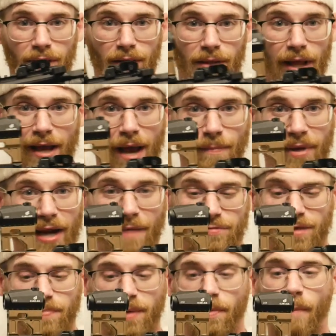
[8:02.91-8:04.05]
I mean, I've
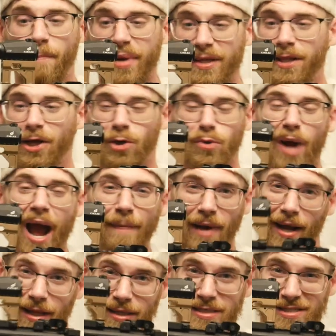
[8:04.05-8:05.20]
seen people beat the crap
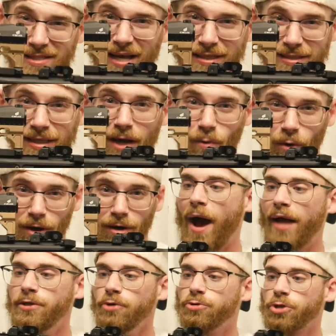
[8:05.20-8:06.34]
out of these things, and they work. I
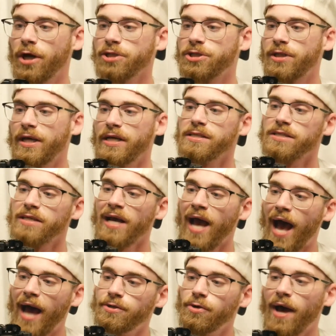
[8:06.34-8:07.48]
do trust these.
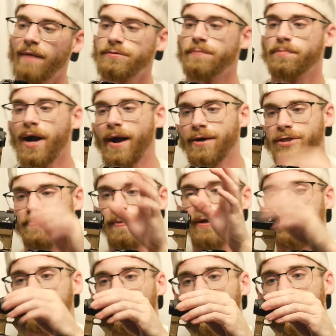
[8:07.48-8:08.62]
I do have some prior
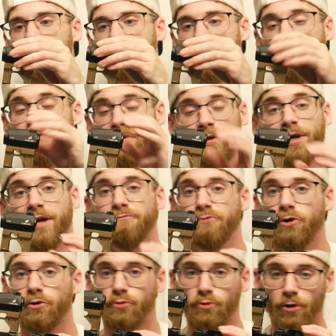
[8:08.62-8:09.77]
experience with them, so if you're looking for
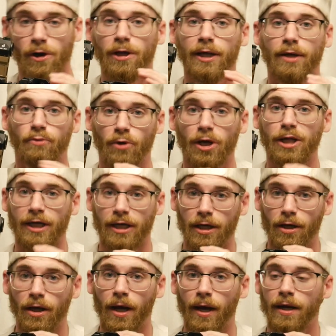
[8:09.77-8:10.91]
a really, really
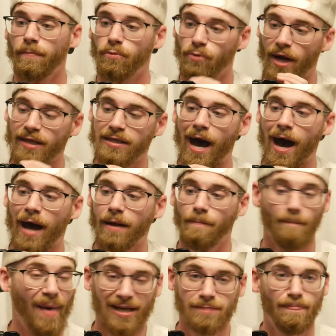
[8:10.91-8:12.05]
good red dot,
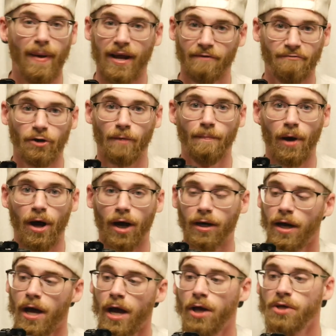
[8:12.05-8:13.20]
best bang for your buck,
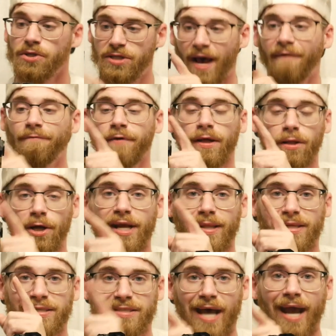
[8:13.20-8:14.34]
definitely look at
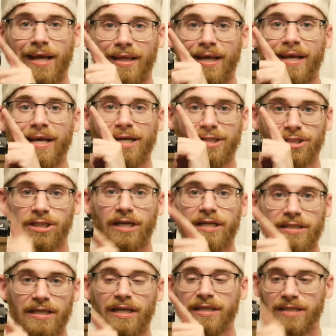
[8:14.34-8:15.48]
the Cyclee
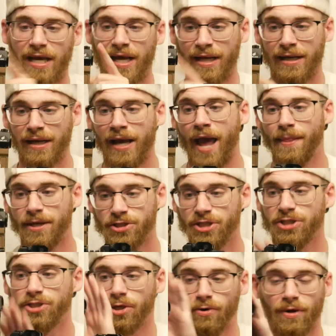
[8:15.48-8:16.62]
GT10. And this
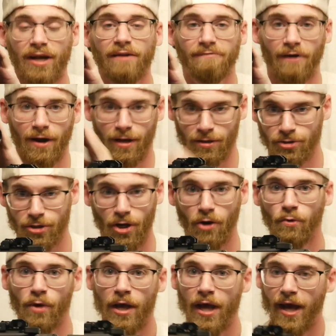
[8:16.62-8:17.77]
is the green variant, so
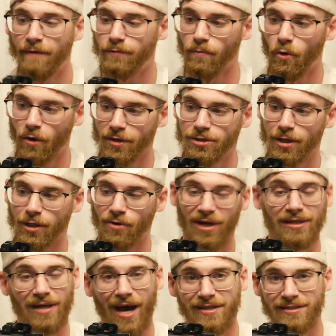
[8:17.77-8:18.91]
if you're more into the green
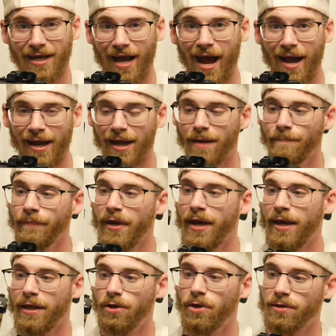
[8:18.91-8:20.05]
dots like I am,
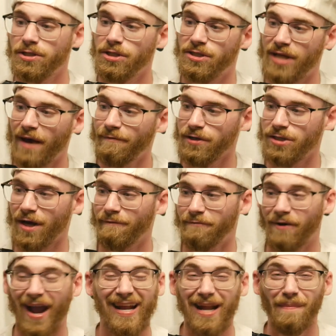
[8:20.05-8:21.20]
you know, this is definitely something for
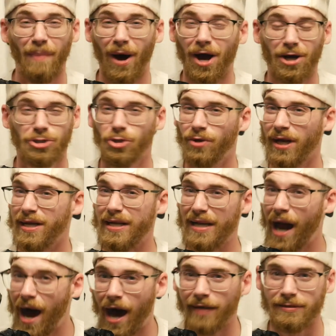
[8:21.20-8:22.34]
80 bucks. You
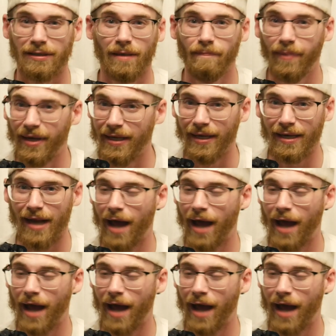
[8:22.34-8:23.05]
cannot beat it.